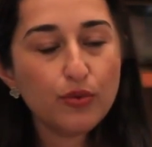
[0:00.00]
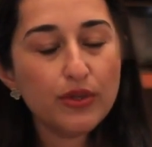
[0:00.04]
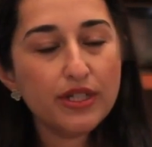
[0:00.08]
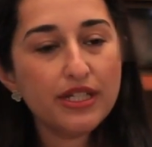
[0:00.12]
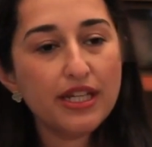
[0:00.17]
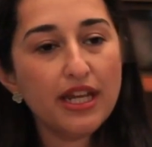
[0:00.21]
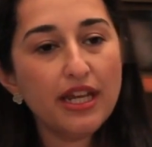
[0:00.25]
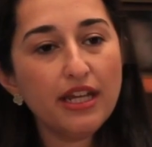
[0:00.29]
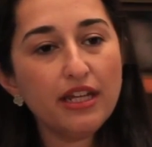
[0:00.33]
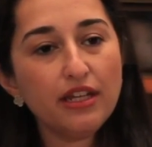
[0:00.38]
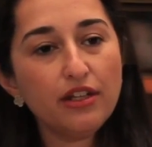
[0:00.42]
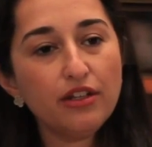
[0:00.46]
So
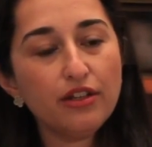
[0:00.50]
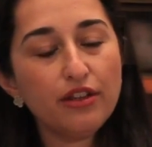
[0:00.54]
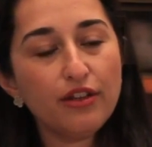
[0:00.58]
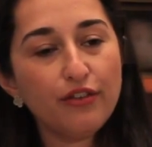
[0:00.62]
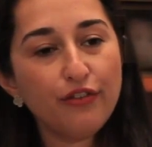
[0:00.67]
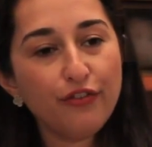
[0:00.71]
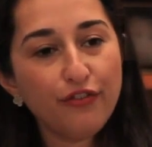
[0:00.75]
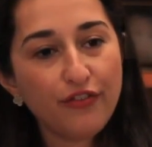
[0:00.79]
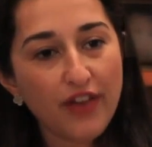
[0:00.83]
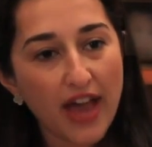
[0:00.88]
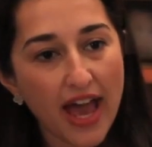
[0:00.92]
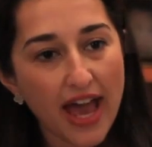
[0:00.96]
we take
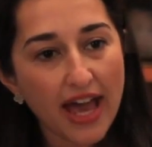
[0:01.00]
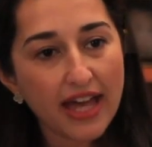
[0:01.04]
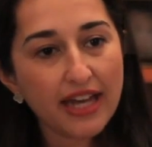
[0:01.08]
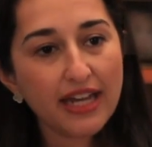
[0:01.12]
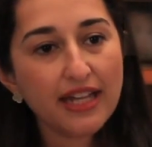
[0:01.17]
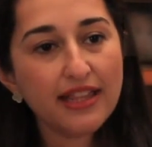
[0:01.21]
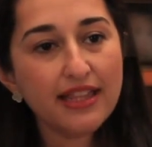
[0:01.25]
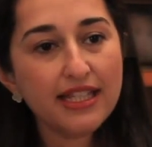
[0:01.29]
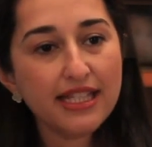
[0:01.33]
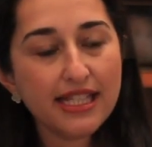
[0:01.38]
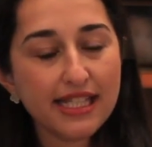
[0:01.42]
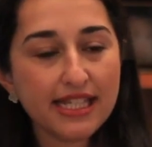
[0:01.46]
the
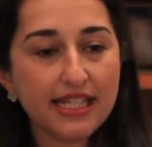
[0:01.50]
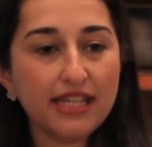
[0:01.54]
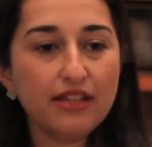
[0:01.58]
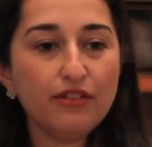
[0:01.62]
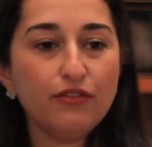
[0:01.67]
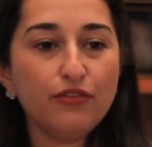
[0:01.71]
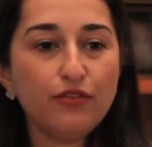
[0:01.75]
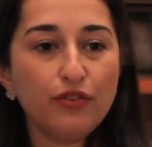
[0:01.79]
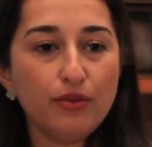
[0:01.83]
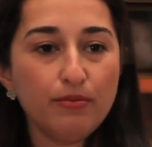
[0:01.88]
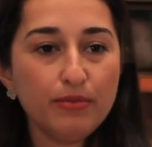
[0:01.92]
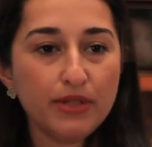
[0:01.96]
fat and the
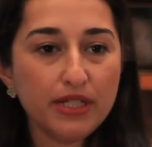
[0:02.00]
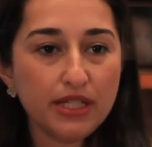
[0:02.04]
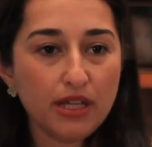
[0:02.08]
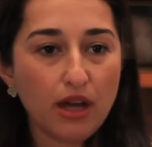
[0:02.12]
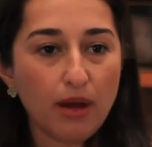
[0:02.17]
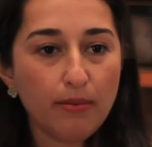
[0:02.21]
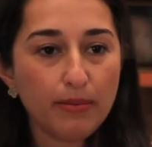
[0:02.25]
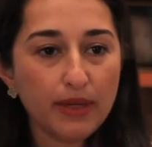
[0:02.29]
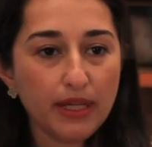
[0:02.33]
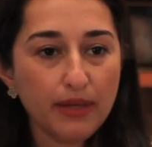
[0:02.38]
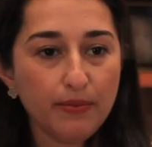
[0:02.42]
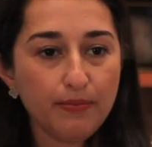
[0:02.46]
skin from the
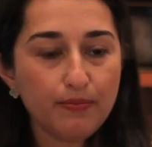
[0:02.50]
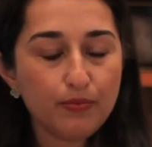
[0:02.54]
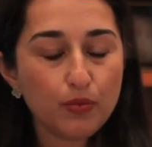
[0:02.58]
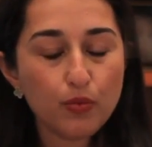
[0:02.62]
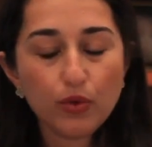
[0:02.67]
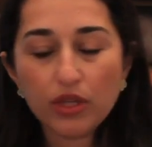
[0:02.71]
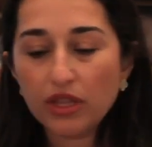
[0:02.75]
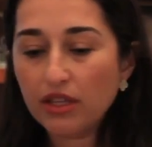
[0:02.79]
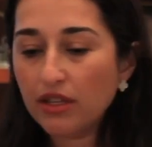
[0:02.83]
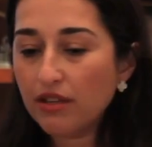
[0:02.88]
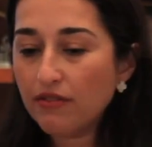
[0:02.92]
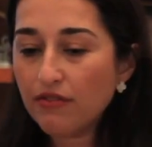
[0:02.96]
tummy,
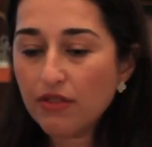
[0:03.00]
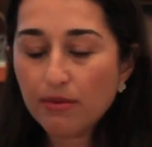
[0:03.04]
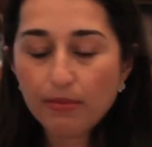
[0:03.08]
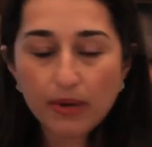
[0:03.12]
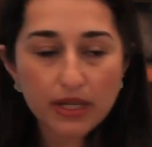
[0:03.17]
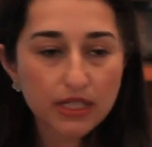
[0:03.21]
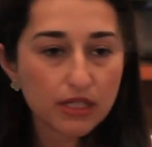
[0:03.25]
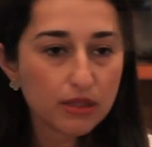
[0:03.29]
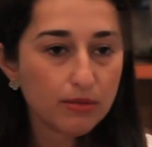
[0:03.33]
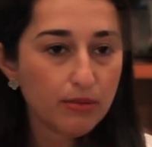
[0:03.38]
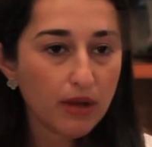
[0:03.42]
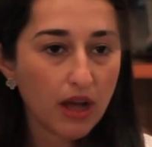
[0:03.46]
we leave the
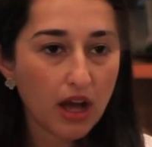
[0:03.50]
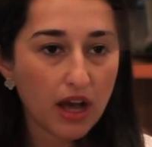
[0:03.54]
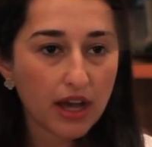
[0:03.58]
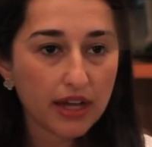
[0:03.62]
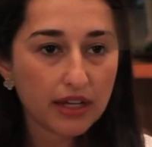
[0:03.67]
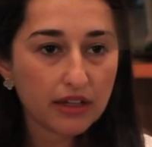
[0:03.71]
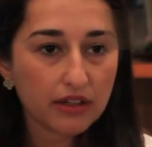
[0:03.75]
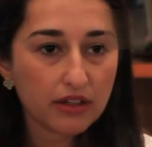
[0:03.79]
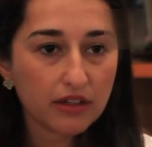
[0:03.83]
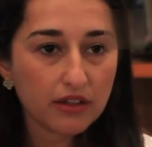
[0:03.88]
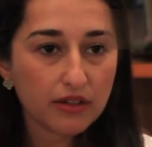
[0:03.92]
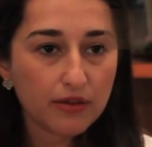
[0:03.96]
muscle
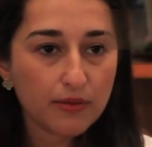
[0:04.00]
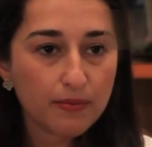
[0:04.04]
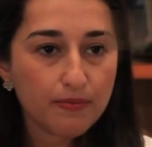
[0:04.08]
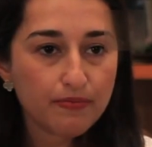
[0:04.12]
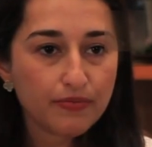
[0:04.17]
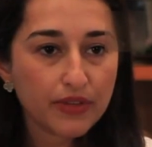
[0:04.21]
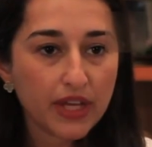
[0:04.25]
behind,